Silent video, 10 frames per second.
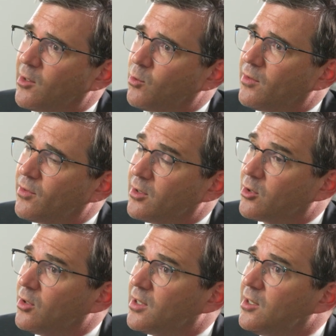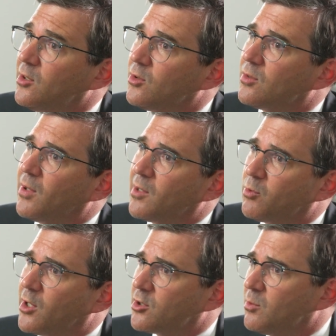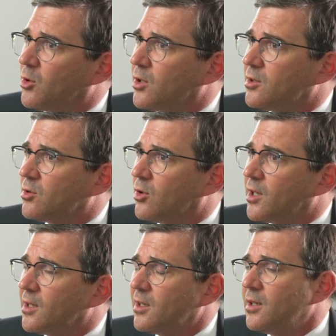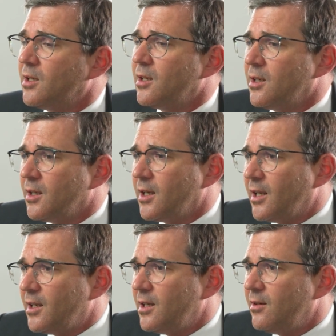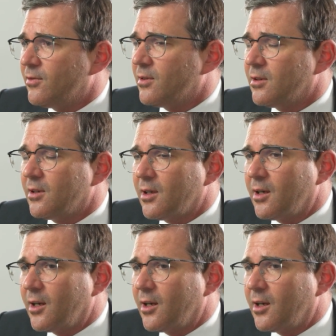that we have continuous blood pressure monitoring. And even